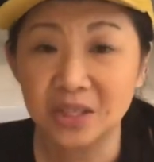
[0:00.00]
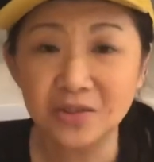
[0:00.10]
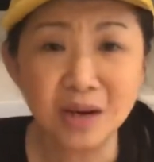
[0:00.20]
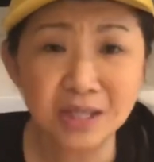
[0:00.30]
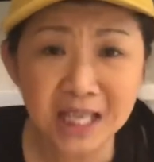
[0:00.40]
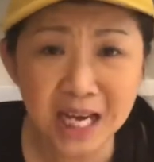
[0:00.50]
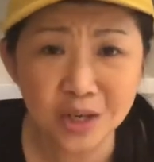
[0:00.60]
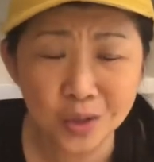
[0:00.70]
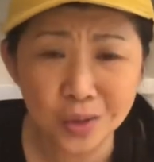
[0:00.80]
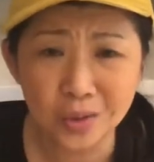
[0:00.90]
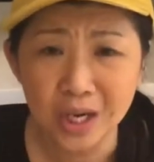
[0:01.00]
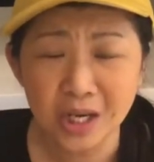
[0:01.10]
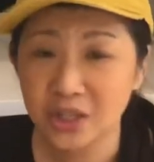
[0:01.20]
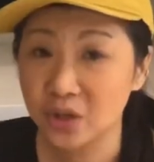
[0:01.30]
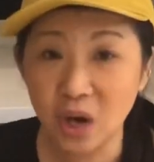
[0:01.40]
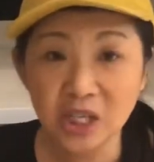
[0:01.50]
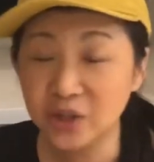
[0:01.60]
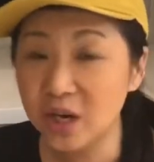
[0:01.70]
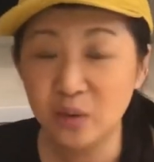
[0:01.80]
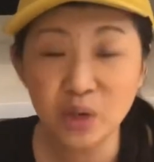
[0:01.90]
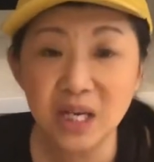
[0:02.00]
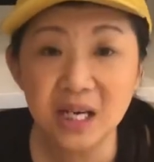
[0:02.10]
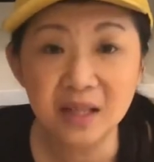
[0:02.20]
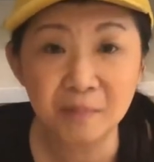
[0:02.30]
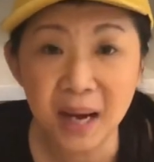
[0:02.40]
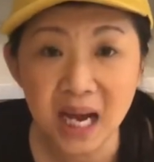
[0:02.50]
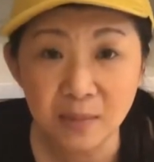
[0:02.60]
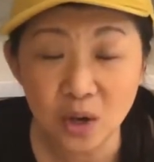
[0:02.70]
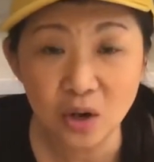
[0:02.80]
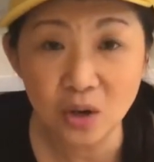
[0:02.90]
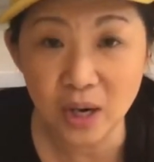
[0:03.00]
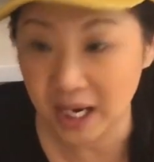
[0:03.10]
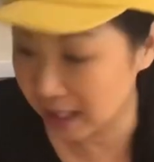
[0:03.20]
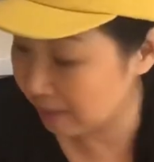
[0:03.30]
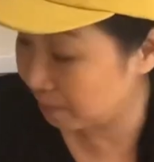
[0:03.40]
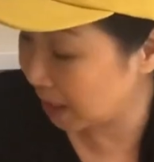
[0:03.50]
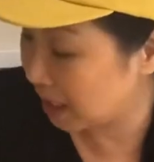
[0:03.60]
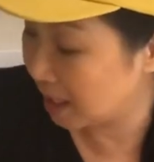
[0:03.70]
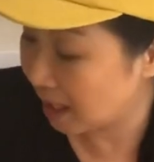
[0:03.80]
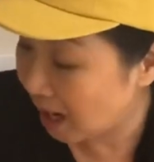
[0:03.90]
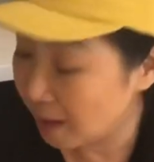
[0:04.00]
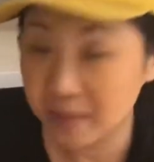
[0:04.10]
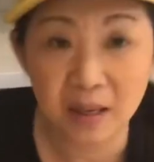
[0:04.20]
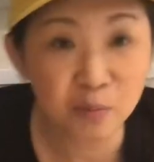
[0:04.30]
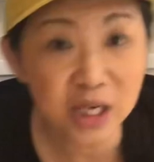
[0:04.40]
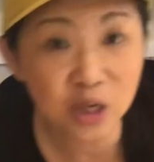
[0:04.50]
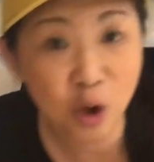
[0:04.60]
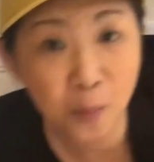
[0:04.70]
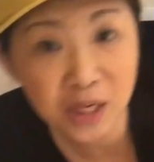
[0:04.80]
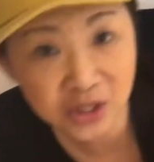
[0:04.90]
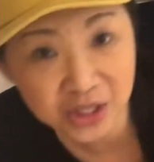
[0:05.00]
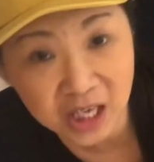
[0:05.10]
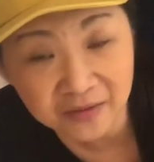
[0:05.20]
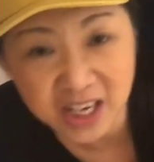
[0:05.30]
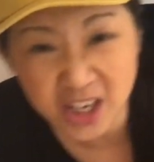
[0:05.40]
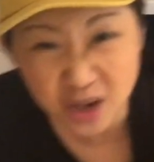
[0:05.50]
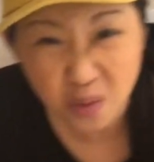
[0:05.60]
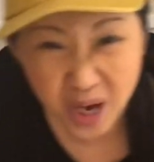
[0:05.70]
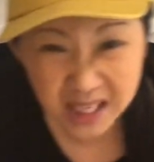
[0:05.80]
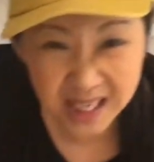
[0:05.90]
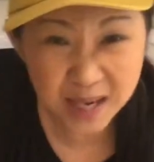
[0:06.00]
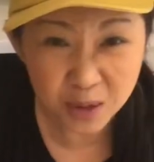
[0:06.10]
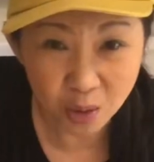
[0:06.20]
So that was kinda cool. So I started reading the Bible, and I'm picking it up, and I'm reading a whole bunch of stuff, and you know what came